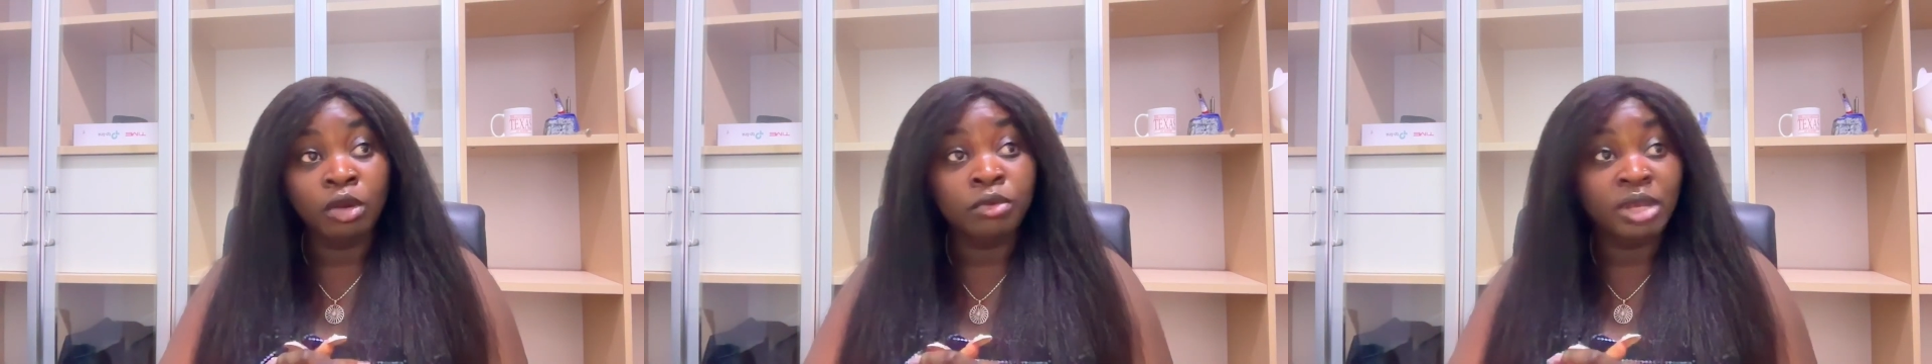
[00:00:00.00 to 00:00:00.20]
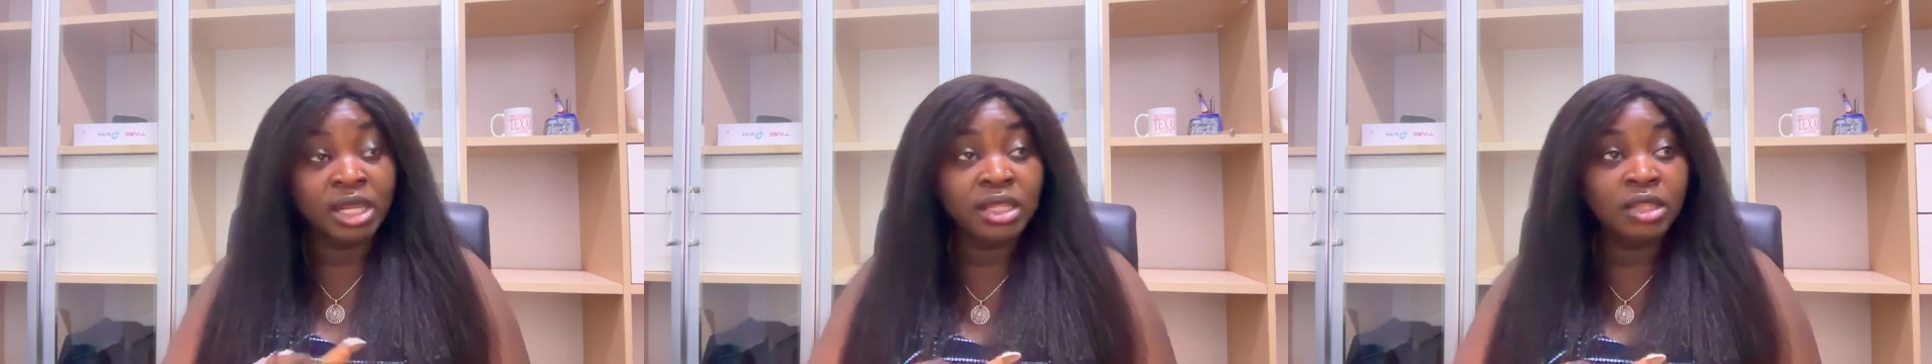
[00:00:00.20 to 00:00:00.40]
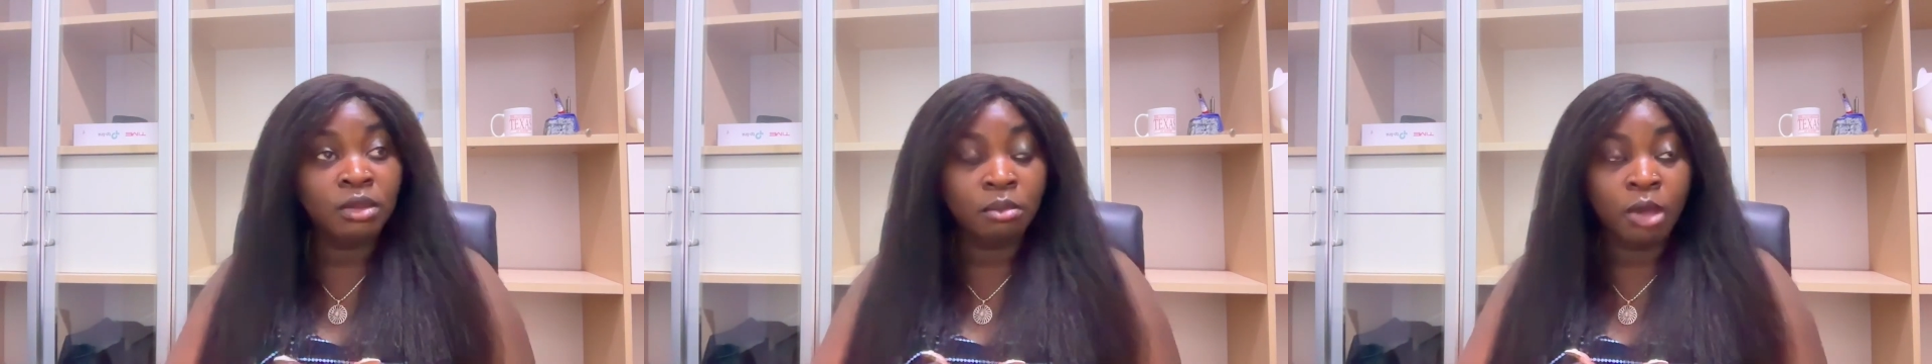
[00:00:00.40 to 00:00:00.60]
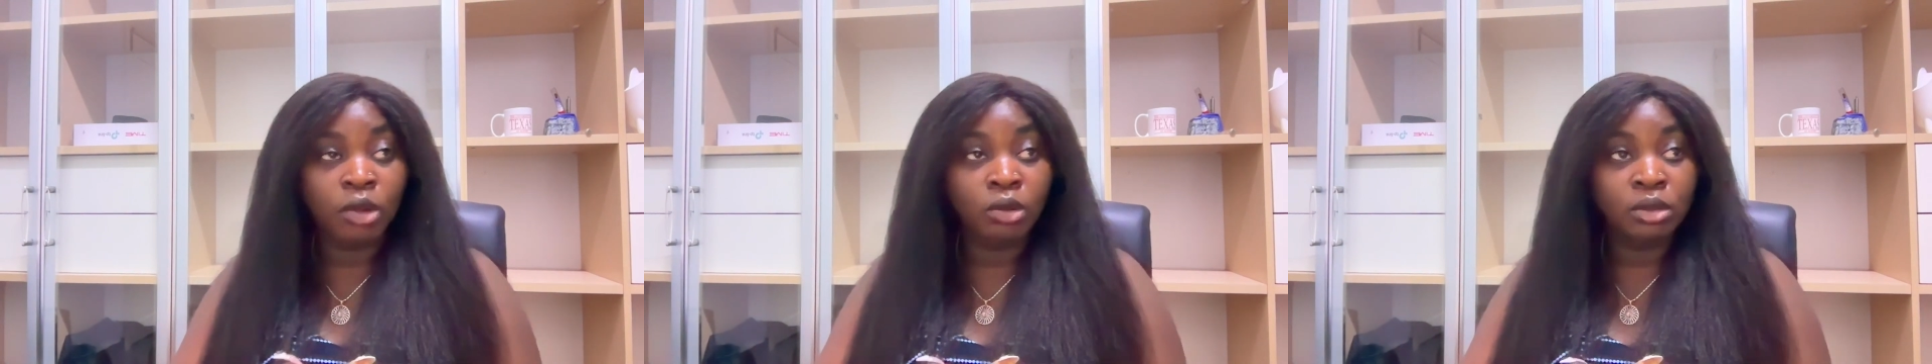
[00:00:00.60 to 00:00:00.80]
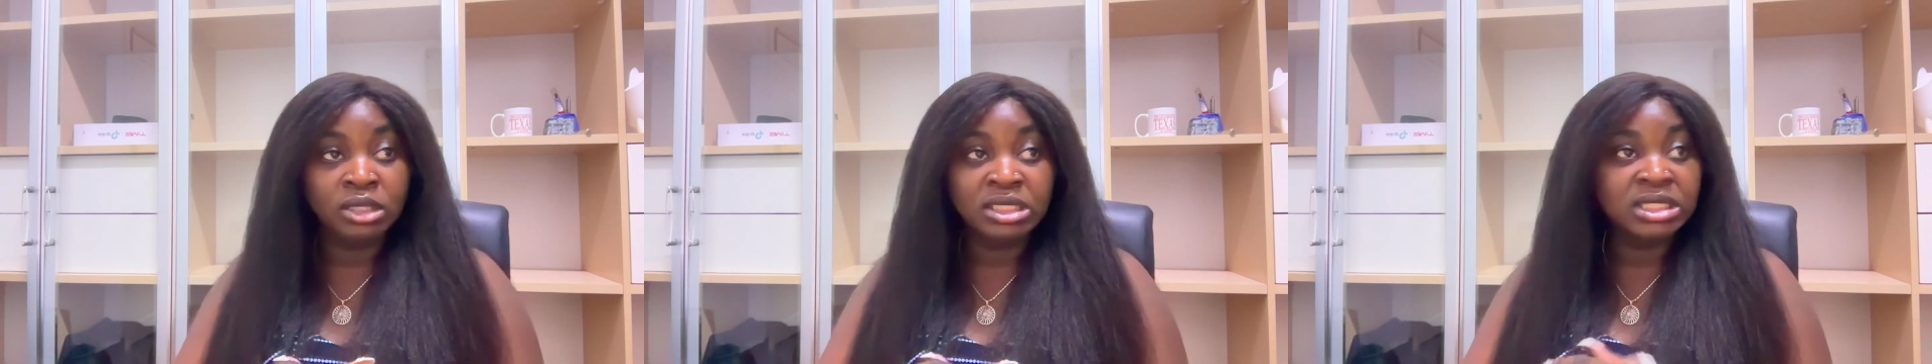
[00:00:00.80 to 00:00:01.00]
created the
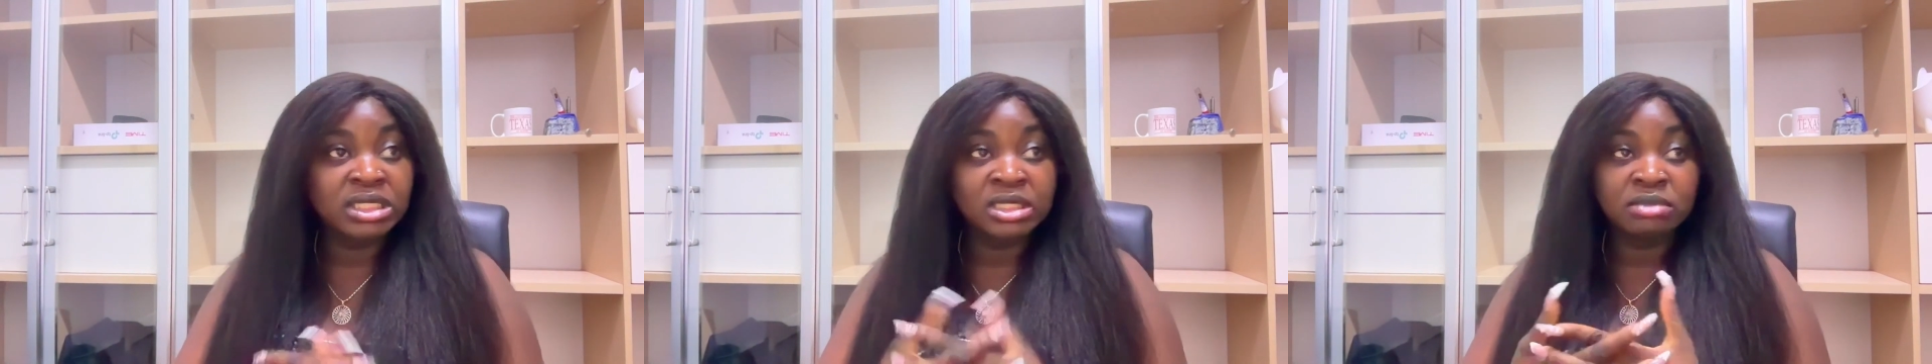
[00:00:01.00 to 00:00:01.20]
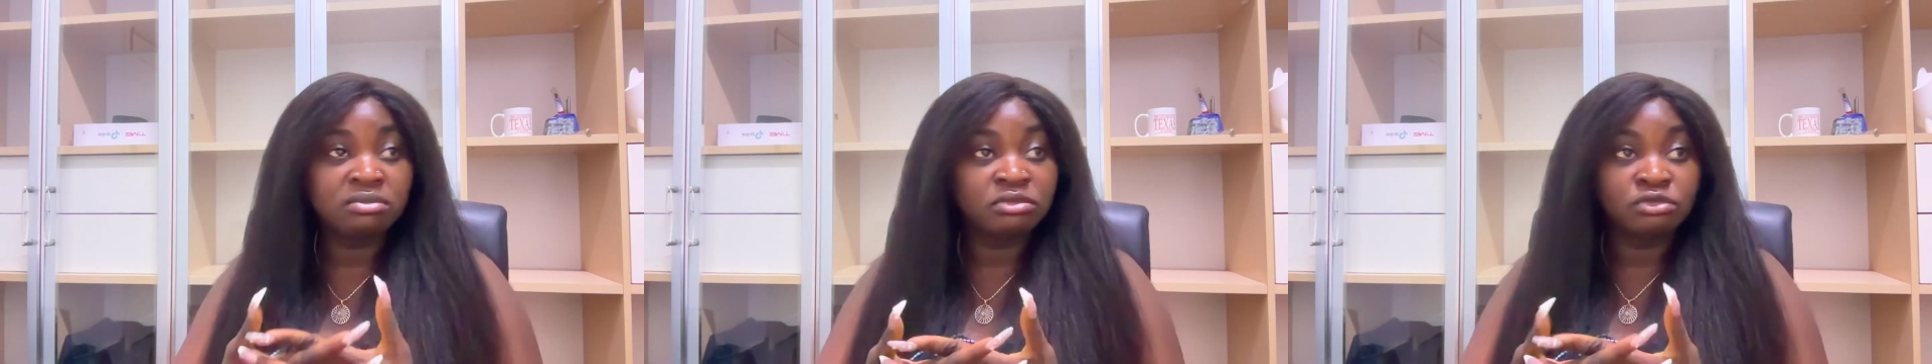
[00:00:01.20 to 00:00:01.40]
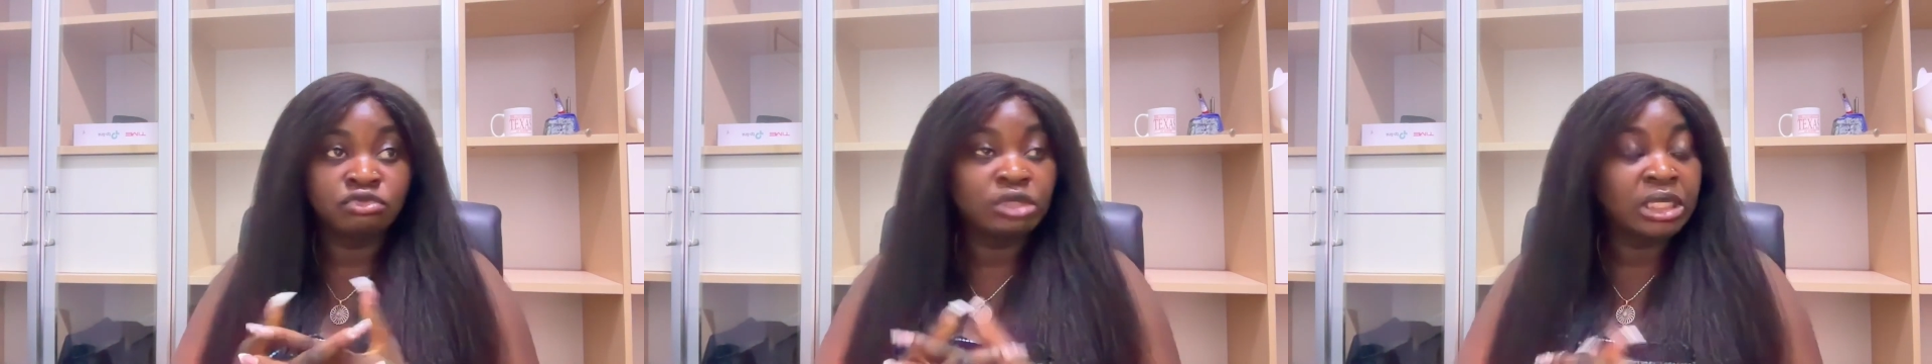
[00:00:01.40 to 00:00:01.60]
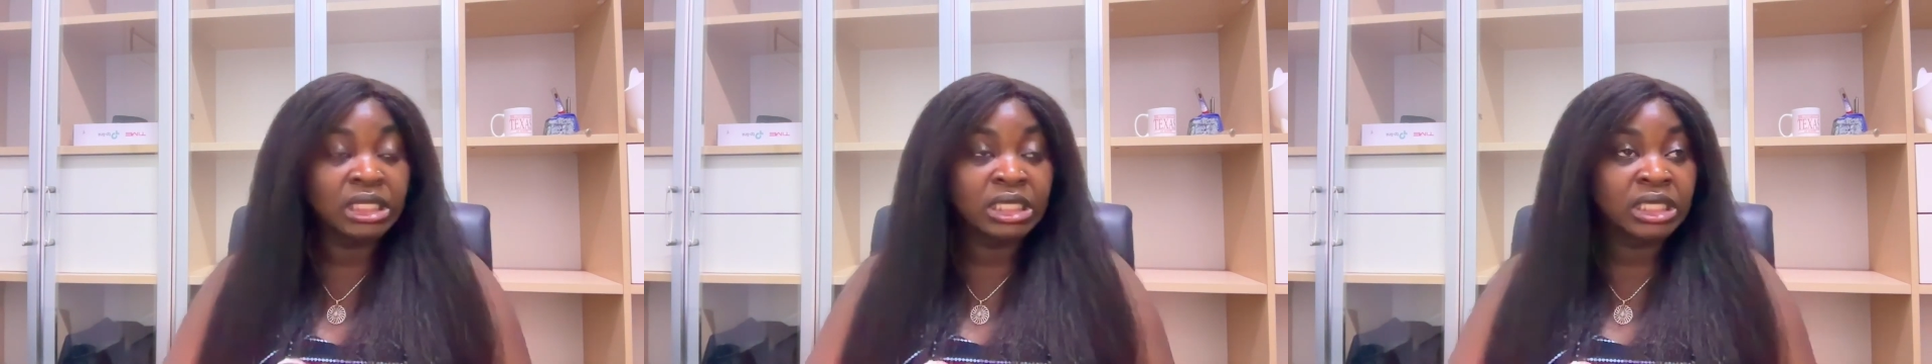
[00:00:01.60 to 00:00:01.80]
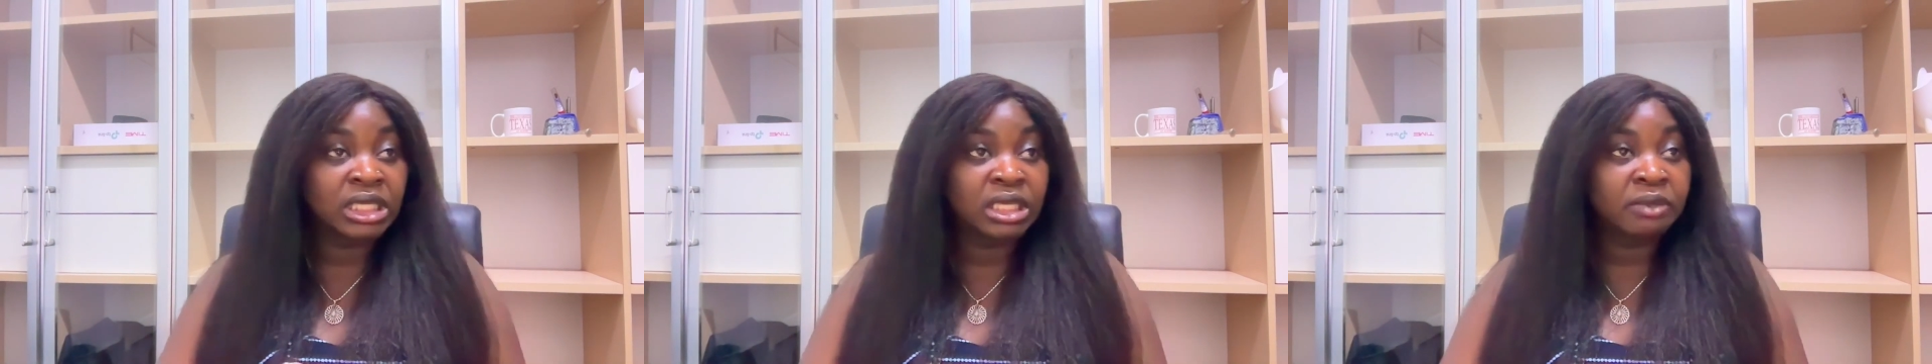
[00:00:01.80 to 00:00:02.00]
model didn't
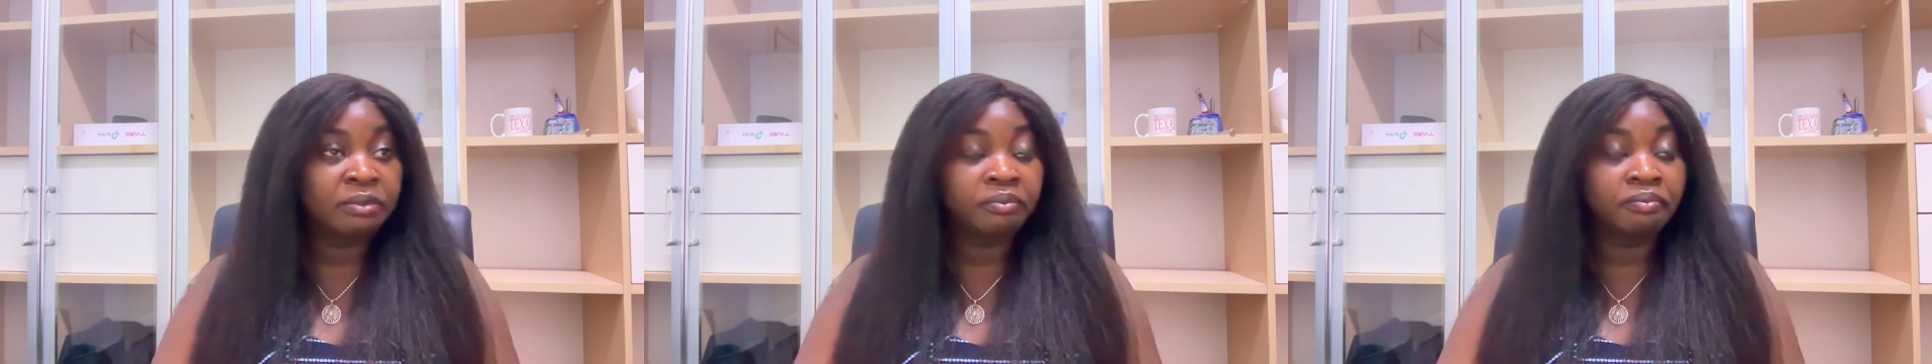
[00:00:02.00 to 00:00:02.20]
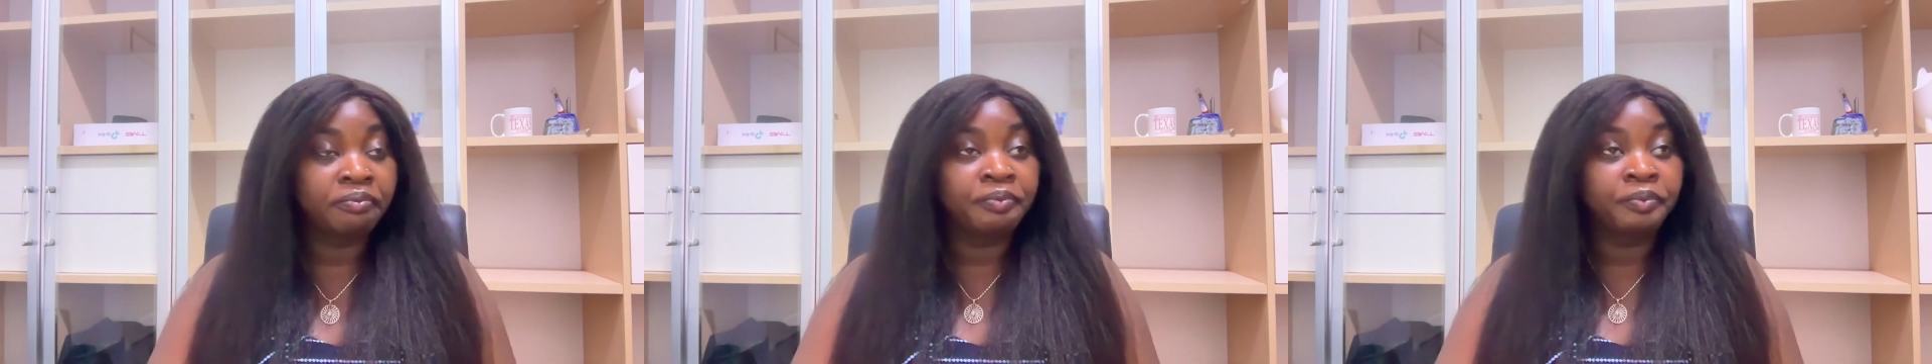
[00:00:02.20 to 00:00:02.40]
really,